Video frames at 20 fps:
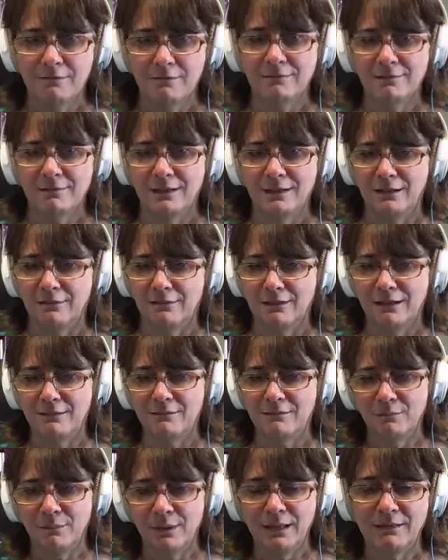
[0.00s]
you know,
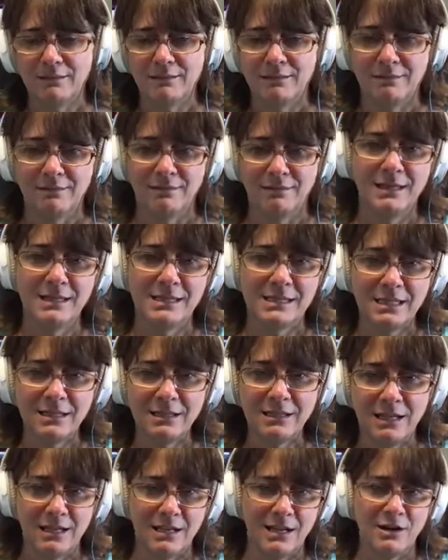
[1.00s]
they'd be
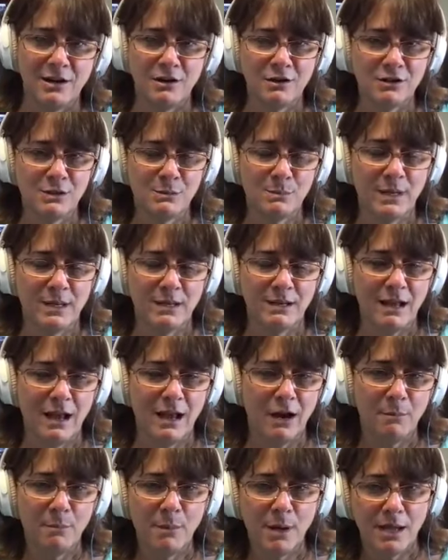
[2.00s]
gazillionaires, but
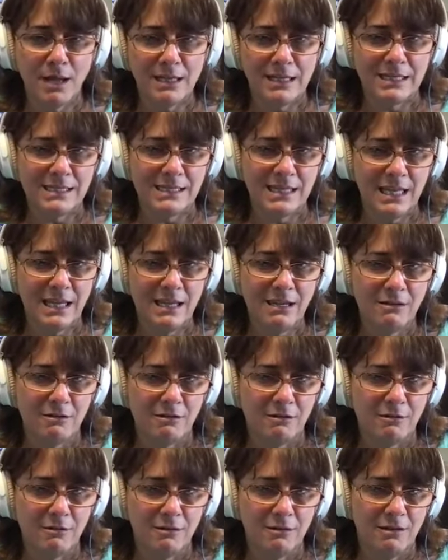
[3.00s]
our bodies
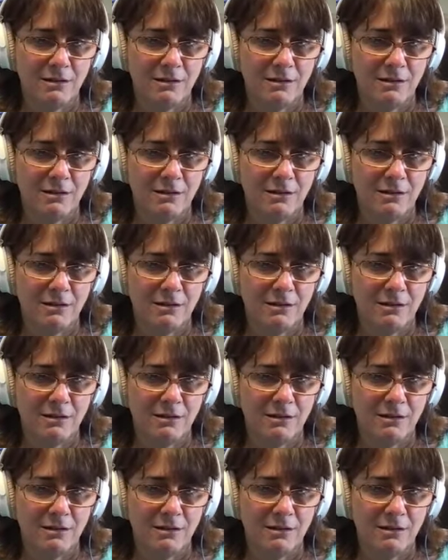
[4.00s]
heal